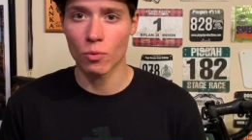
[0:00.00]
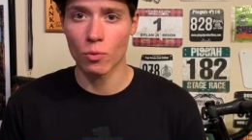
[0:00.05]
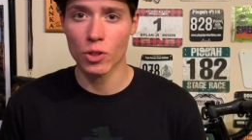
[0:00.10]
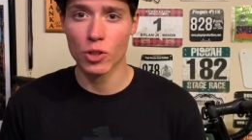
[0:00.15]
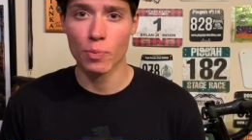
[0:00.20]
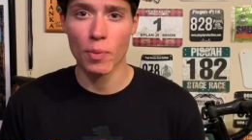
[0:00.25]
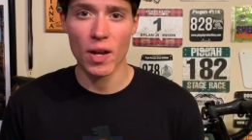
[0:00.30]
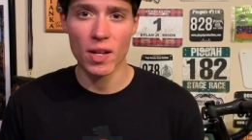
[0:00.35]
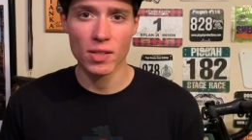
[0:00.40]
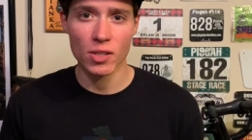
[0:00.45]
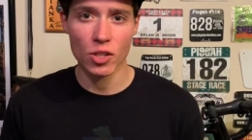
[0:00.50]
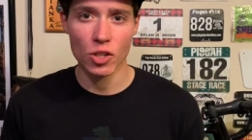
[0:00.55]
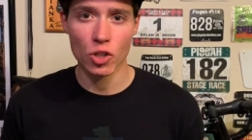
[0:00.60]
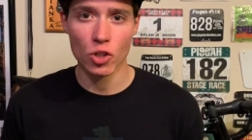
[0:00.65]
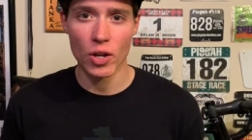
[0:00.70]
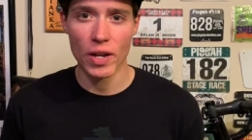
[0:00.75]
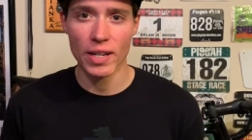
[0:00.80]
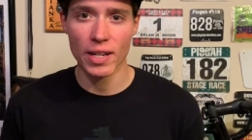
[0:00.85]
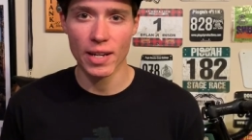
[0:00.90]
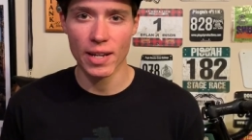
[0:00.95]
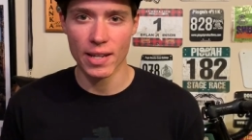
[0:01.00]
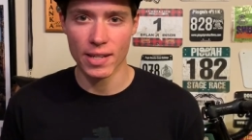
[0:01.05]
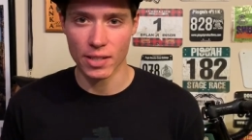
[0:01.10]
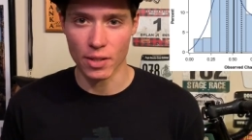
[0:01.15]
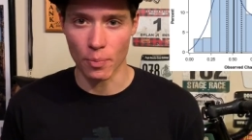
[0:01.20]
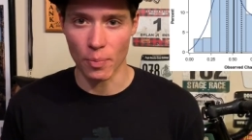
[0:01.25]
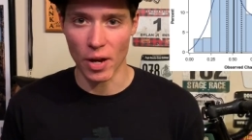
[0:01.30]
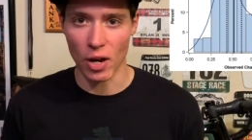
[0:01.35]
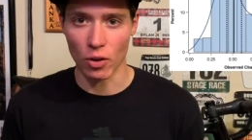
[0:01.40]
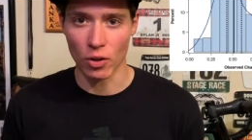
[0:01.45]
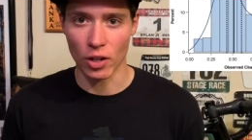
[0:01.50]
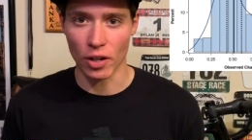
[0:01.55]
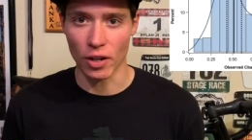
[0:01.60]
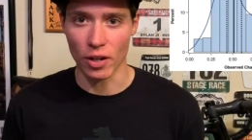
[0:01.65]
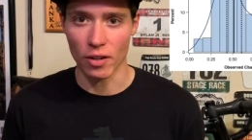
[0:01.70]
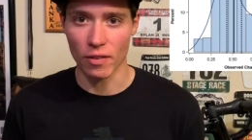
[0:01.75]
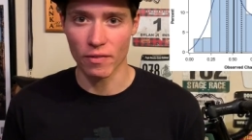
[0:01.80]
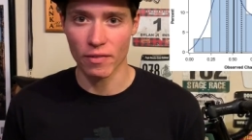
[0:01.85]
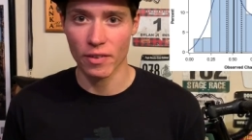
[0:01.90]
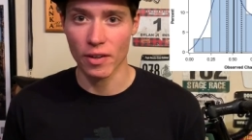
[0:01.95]
Response to training is a bell
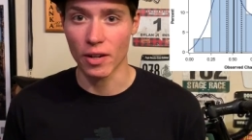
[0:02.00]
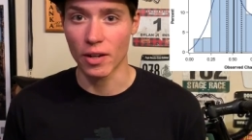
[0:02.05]
curve.